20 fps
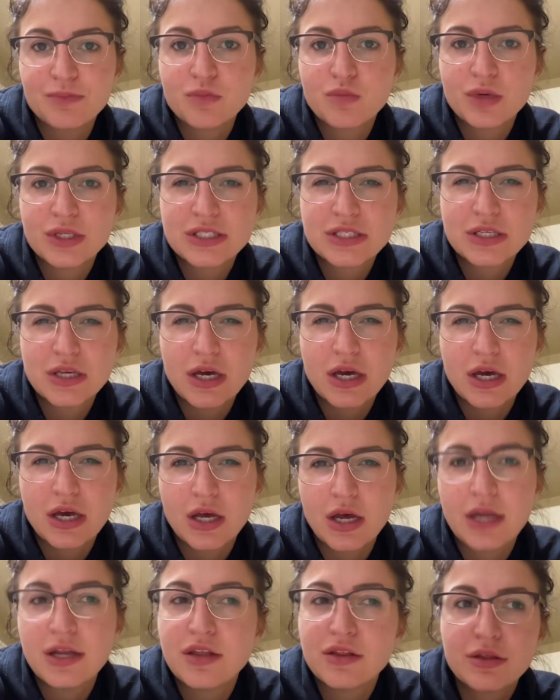What's
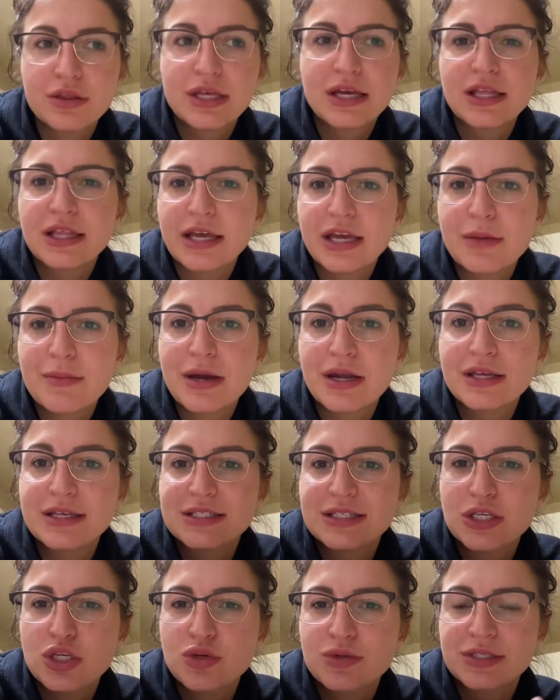another thing I like about it is
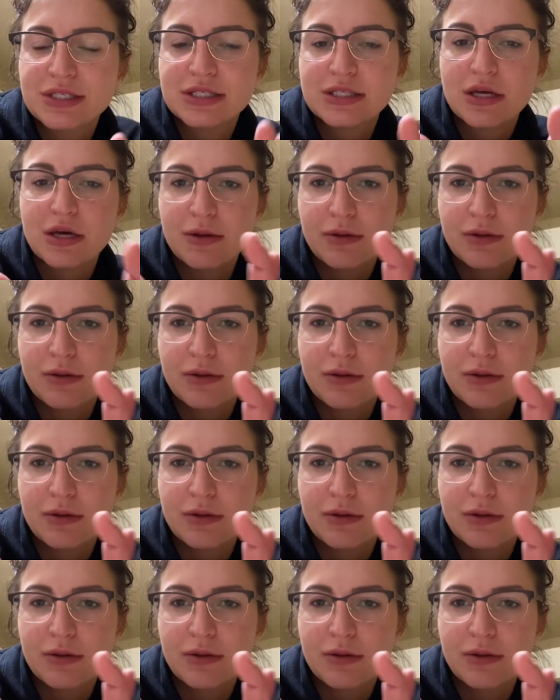it uses